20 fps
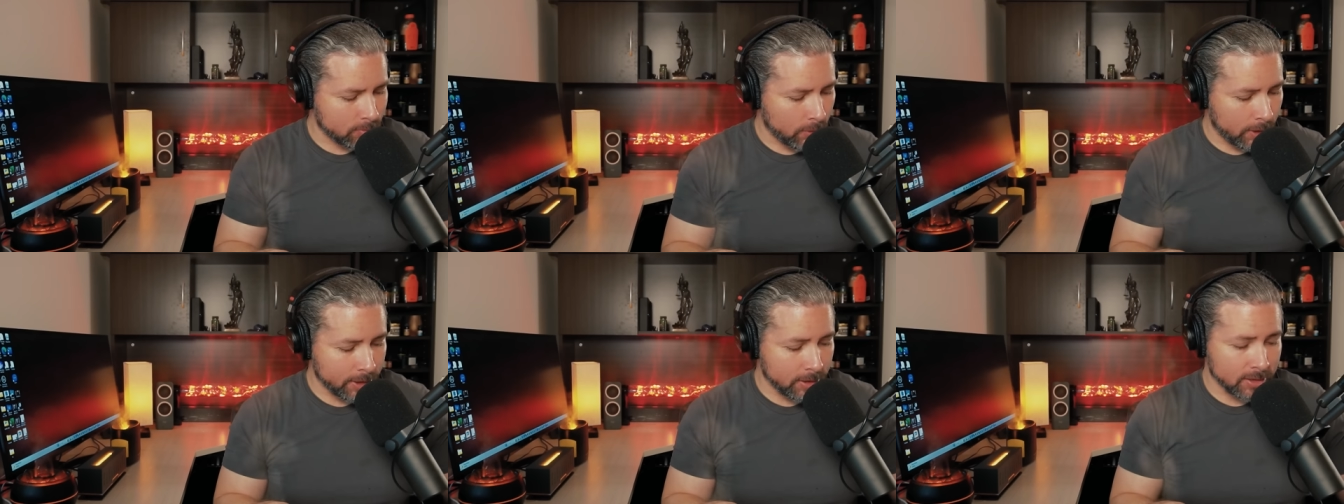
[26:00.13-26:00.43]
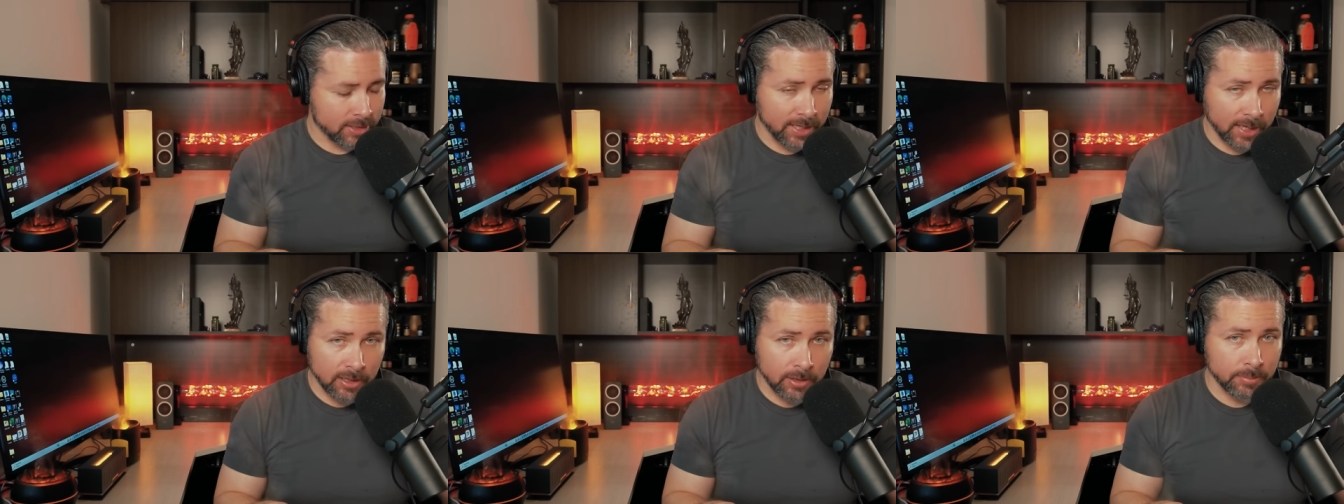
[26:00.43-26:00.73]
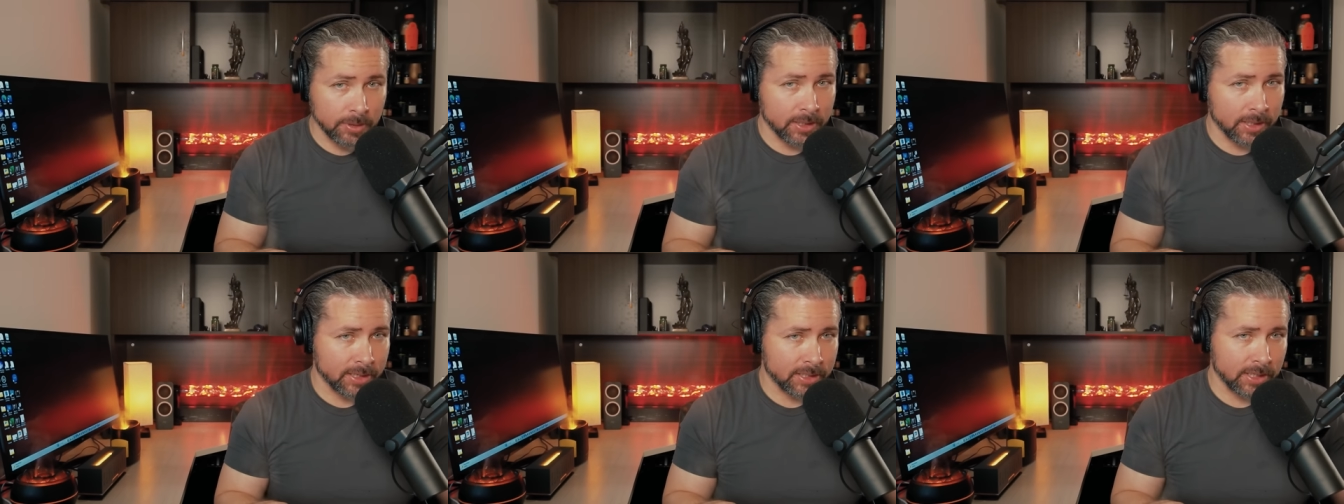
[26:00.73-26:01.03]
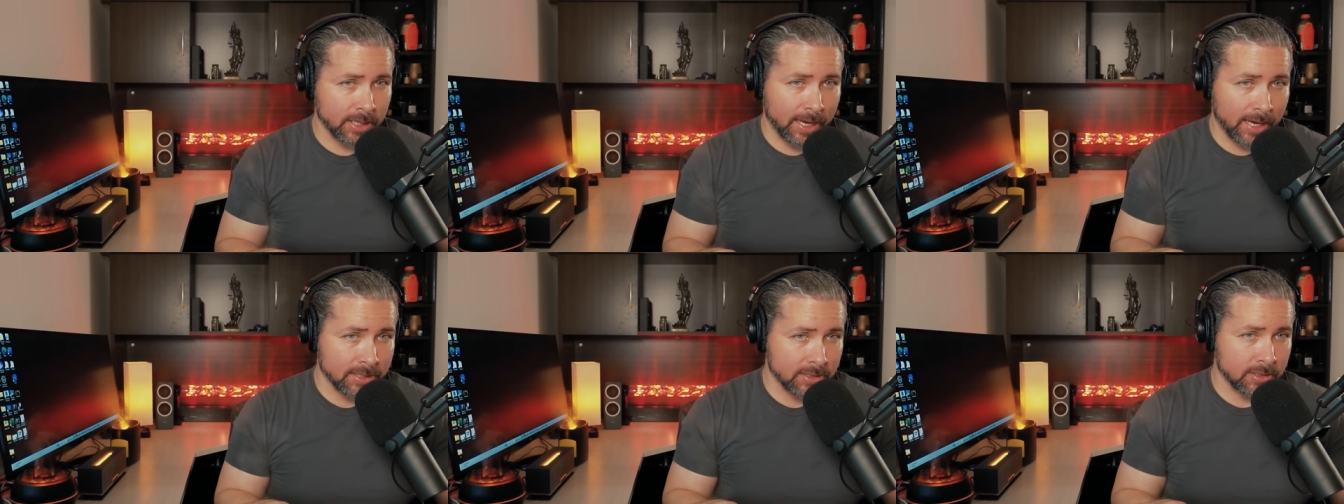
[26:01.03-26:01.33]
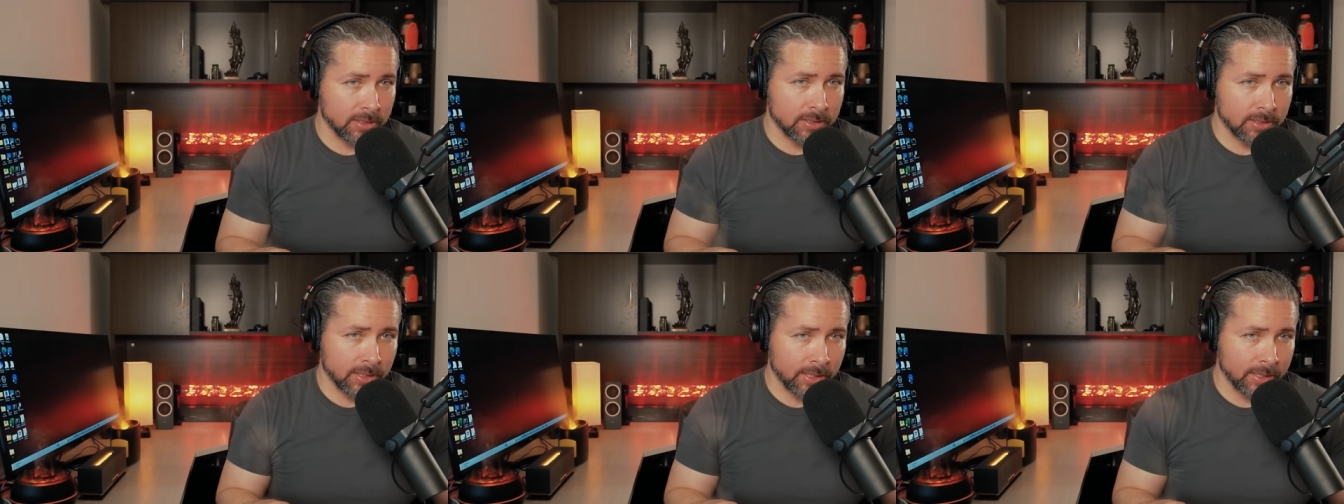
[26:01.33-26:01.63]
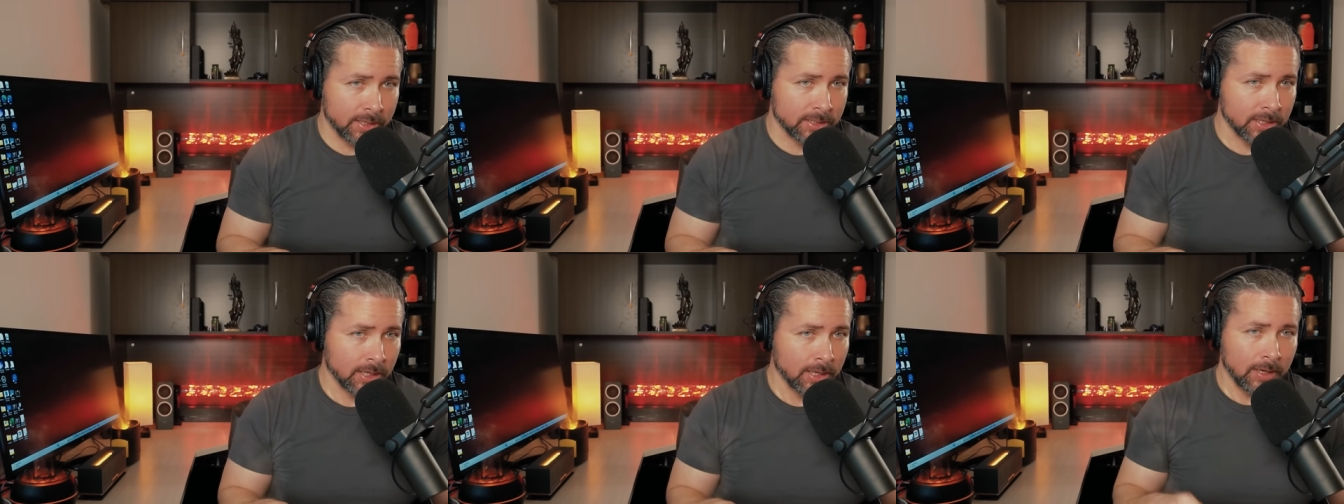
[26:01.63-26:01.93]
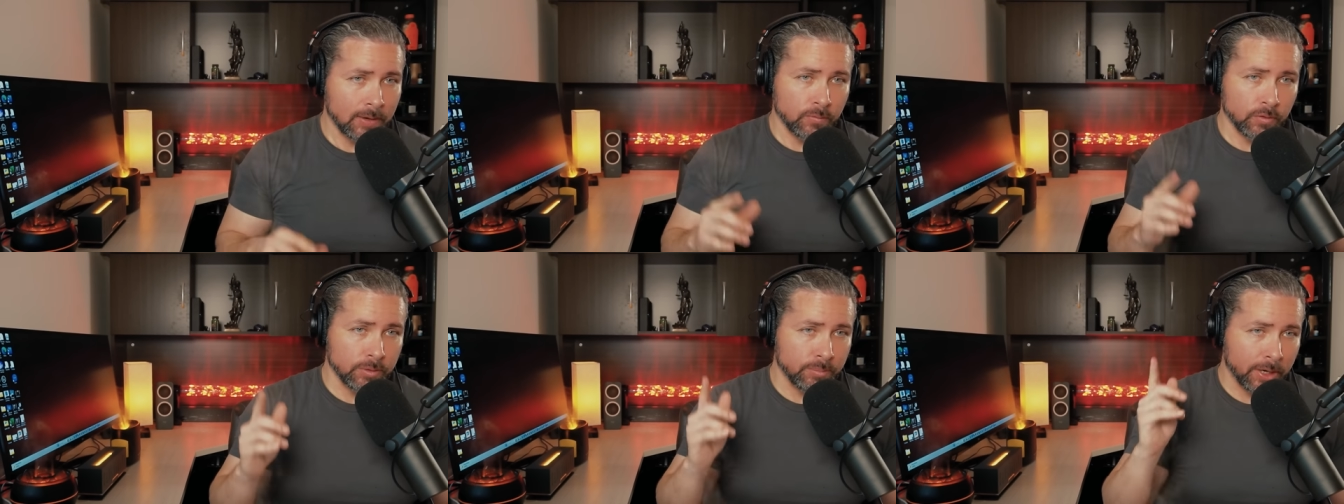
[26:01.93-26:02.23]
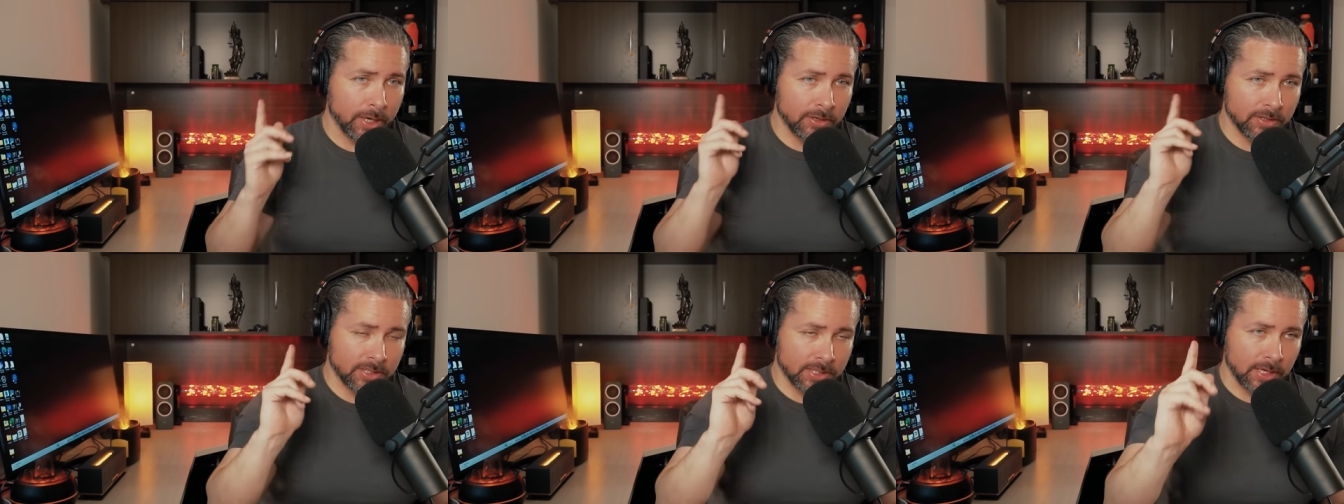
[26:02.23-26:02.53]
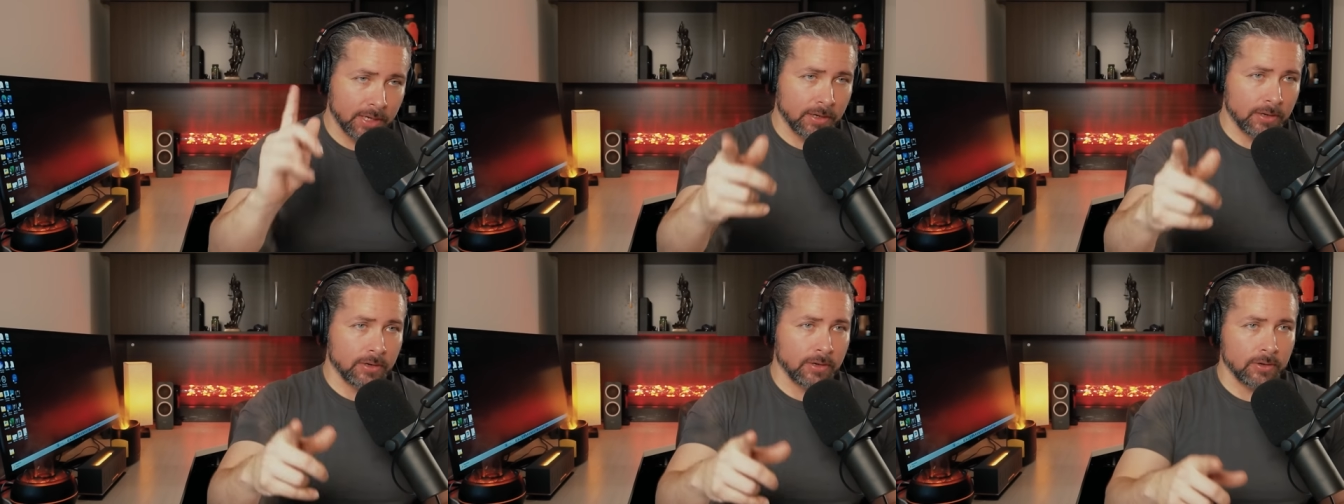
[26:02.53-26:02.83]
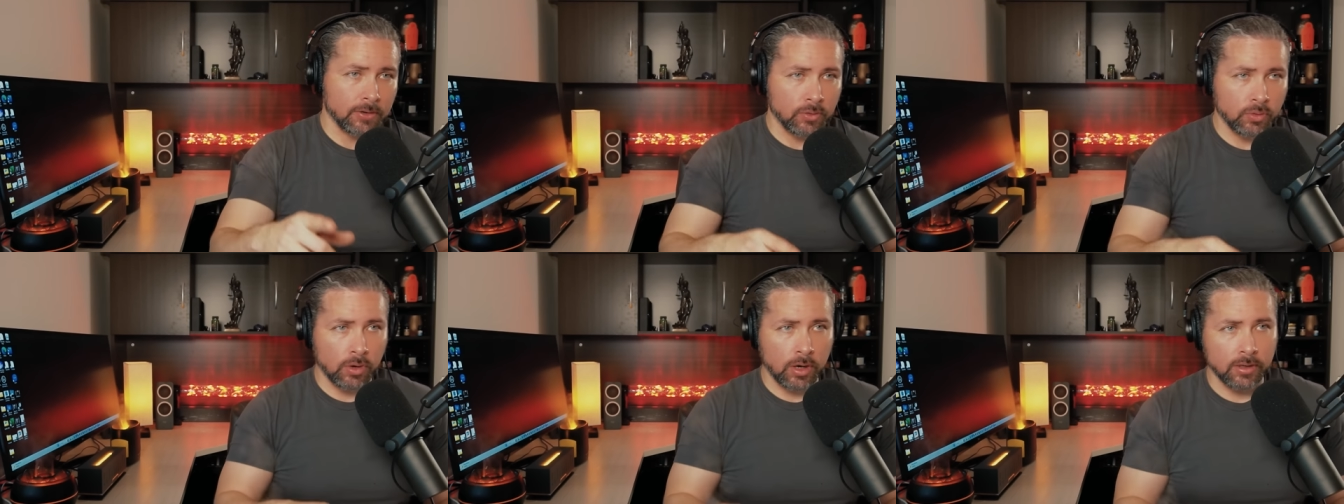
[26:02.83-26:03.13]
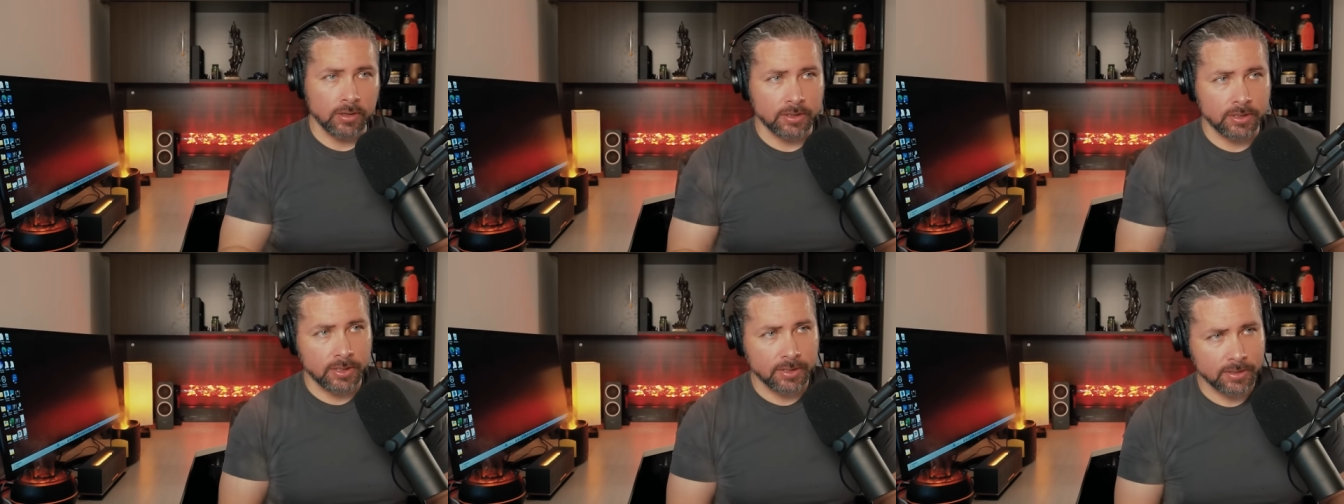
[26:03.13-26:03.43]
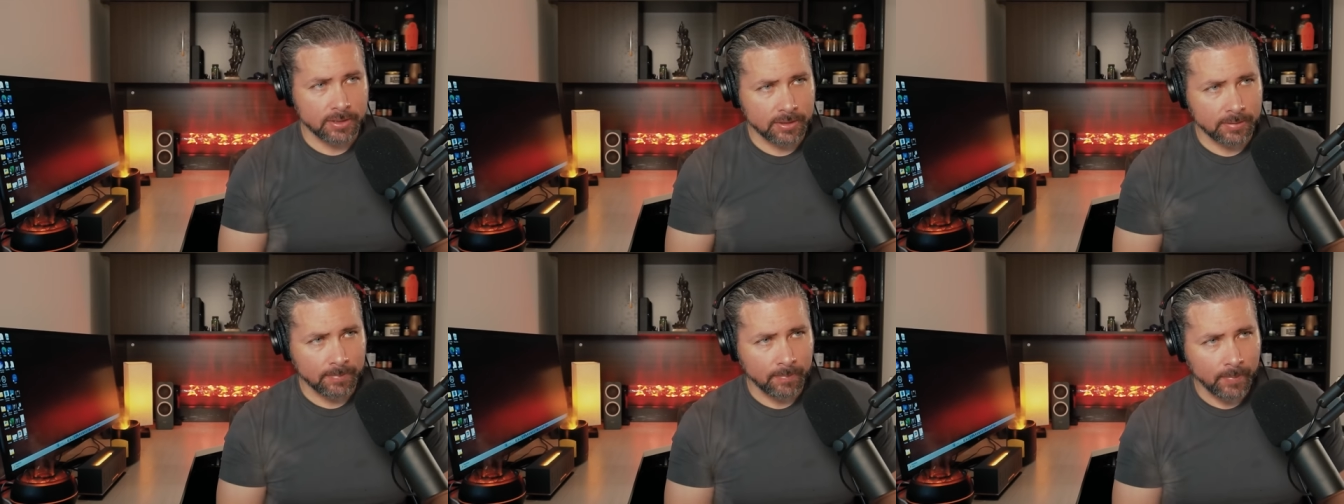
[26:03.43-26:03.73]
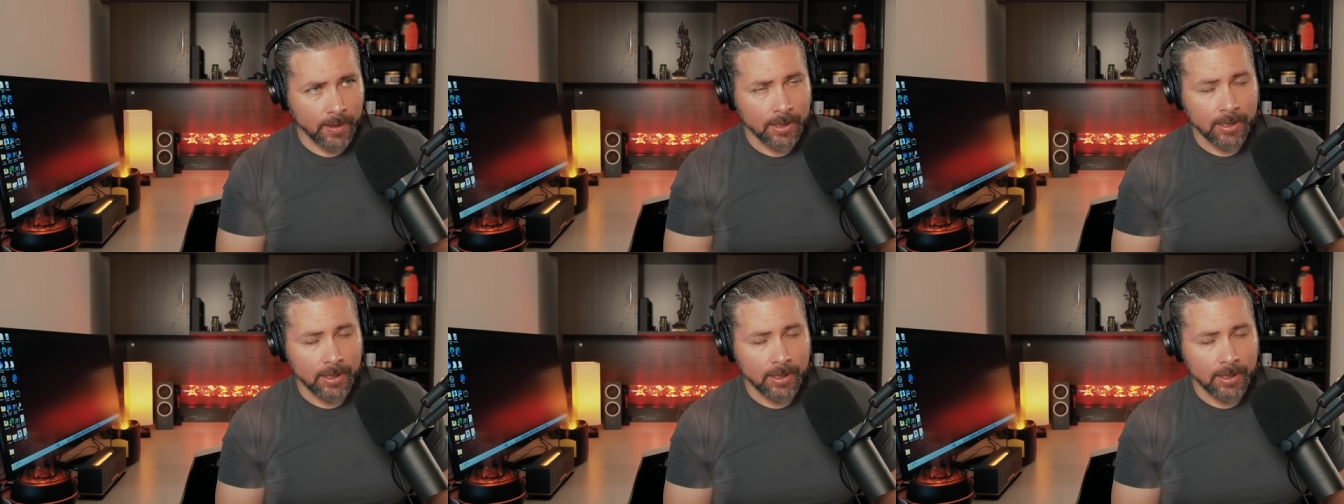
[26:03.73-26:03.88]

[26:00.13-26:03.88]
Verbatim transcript: why you're telling me that she has these things. We better send her to a neurologist.